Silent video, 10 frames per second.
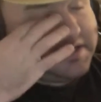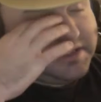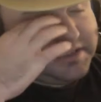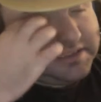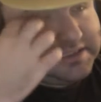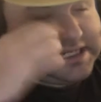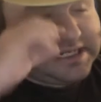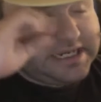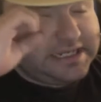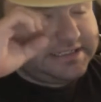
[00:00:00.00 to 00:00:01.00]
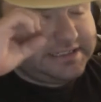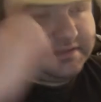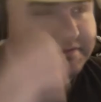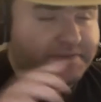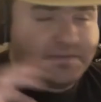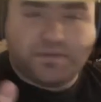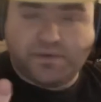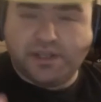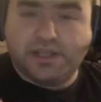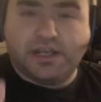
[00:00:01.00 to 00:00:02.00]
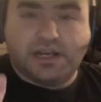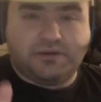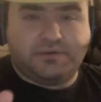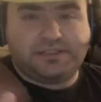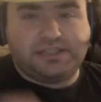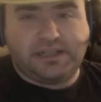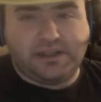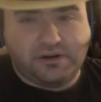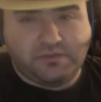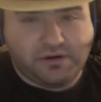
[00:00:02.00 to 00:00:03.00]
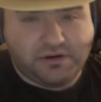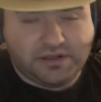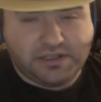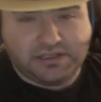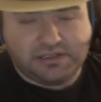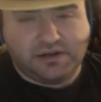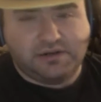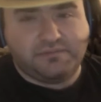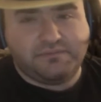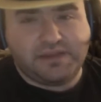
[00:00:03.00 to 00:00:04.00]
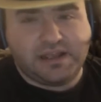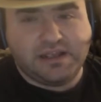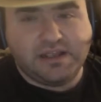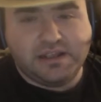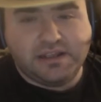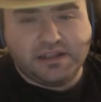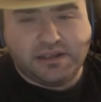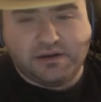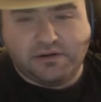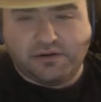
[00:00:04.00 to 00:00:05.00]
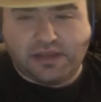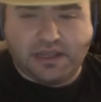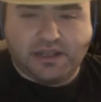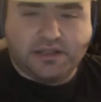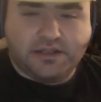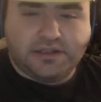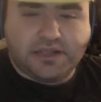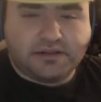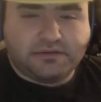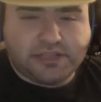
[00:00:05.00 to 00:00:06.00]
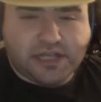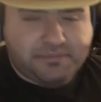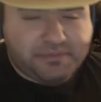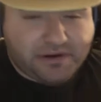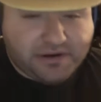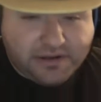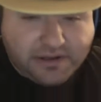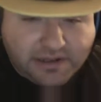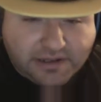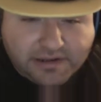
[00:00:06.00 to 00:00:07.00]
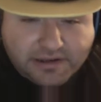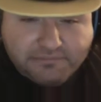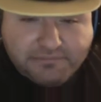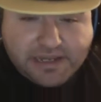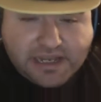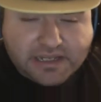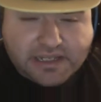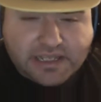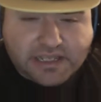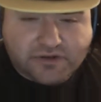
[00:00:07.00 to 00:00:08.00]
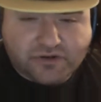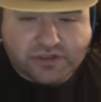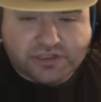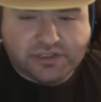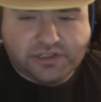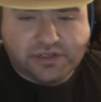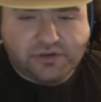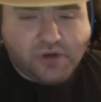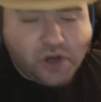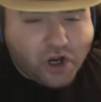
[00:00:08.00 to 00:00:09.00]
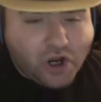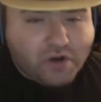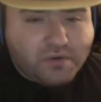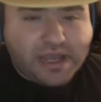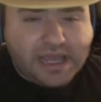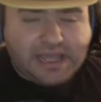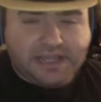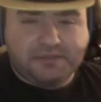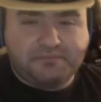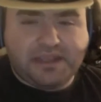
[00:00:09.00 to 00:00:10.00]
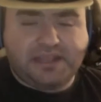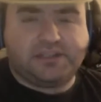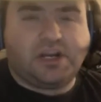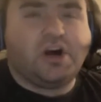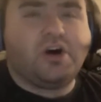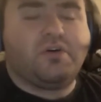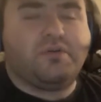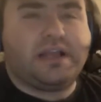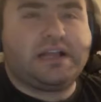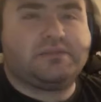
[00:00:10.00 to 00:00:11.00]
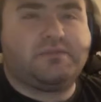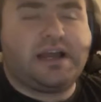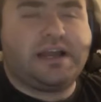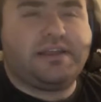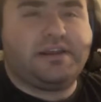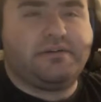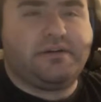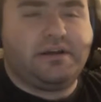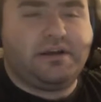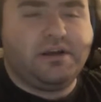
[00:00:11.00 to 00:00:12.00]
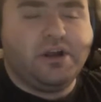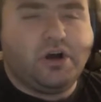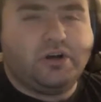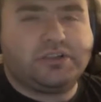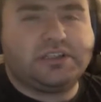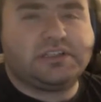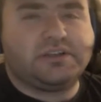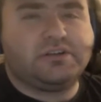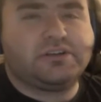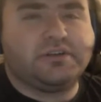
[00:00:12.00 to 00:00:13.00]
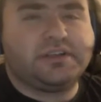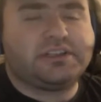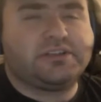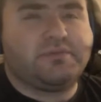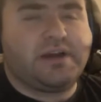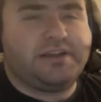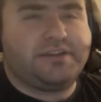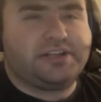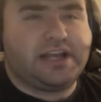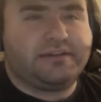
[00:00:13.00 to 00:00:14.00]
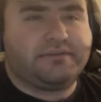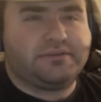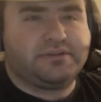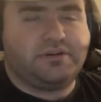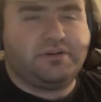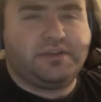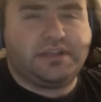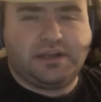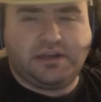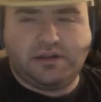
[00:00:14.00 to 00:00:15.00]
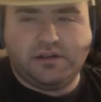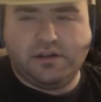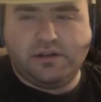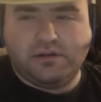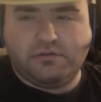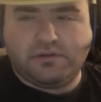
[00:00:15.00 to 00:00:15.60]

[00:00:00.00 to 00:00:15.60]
the sickness. I don't want to say the other word, because, you know, yeah. Oh, okay. Dr. Chopper, huh? Miyagi and Trishan too. Oh, hey, the Minx. Oh, that's why they're, this is why the chapter is called the, what